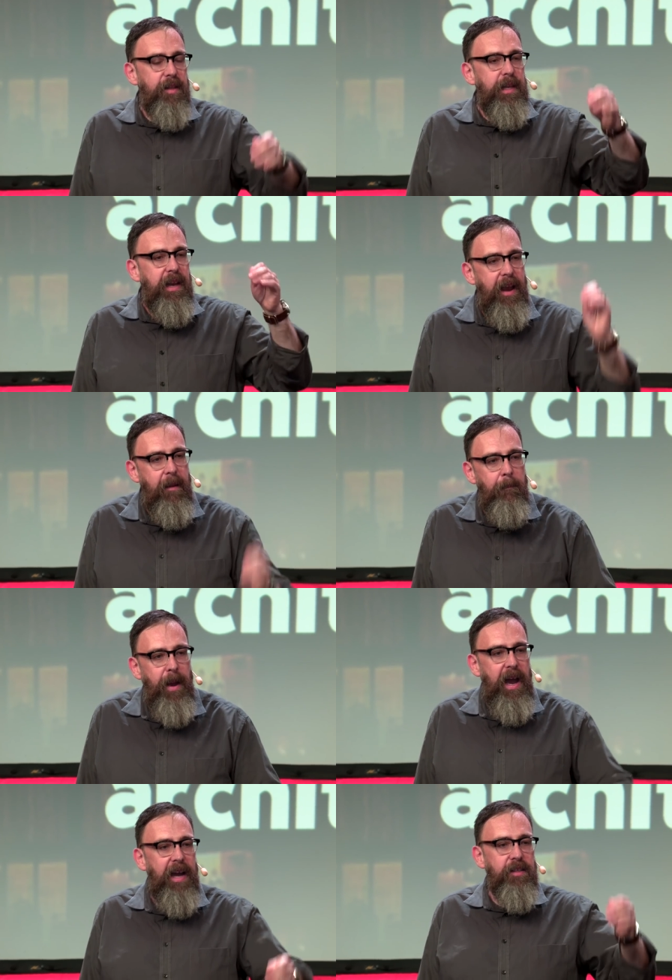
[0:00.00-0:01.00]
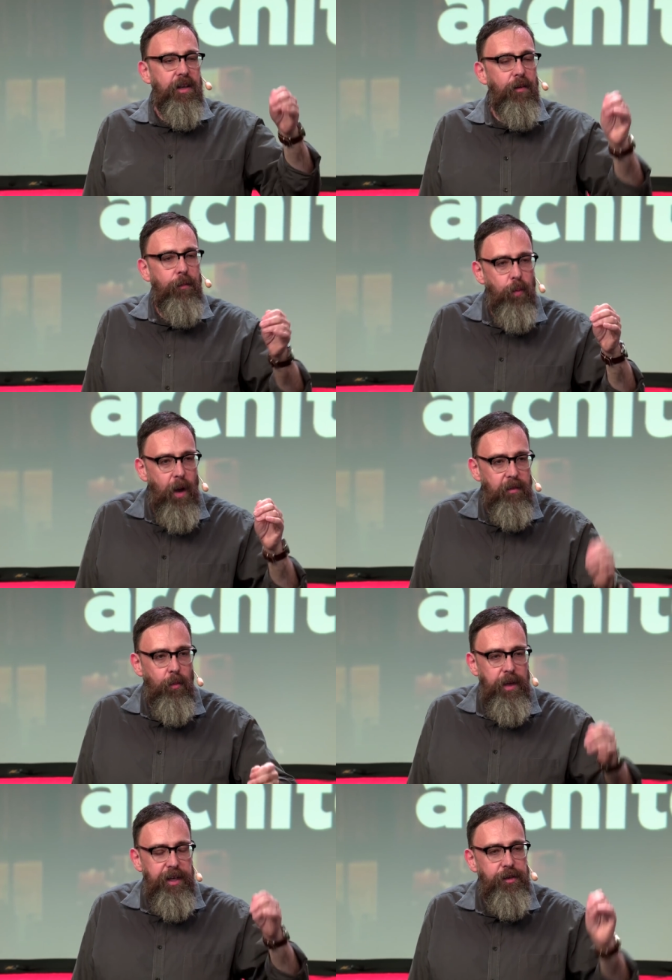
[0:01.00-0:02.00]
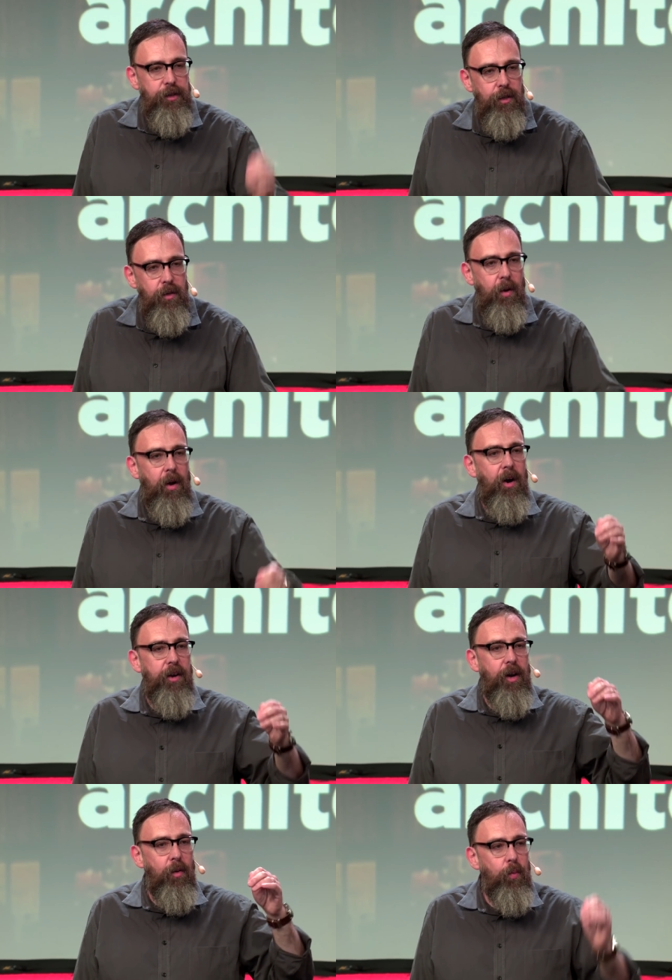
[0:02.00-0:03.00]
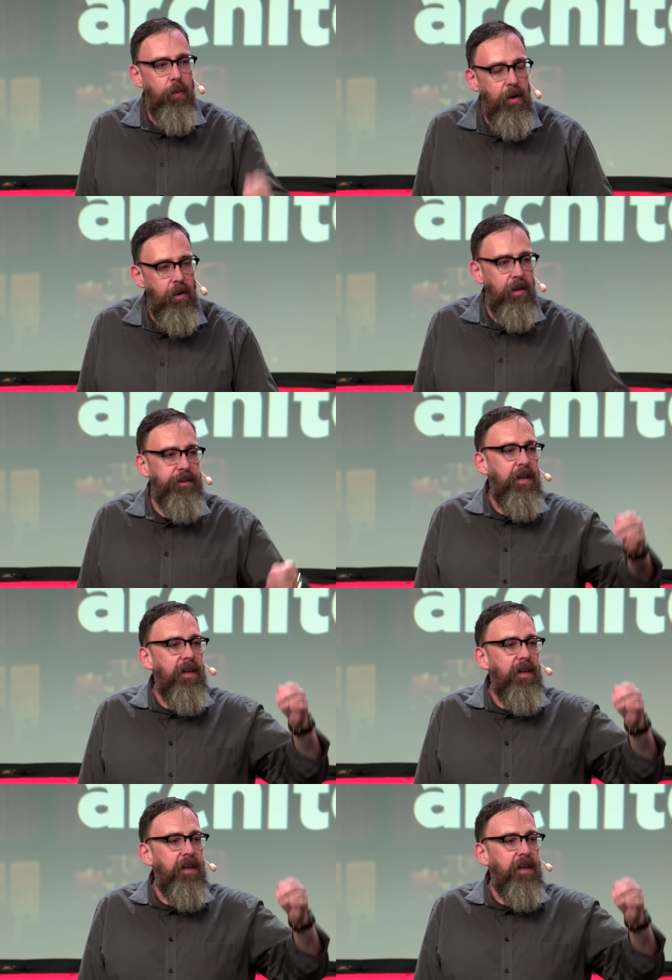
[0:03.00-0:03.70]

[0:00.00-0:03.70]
The impact of what we do on our world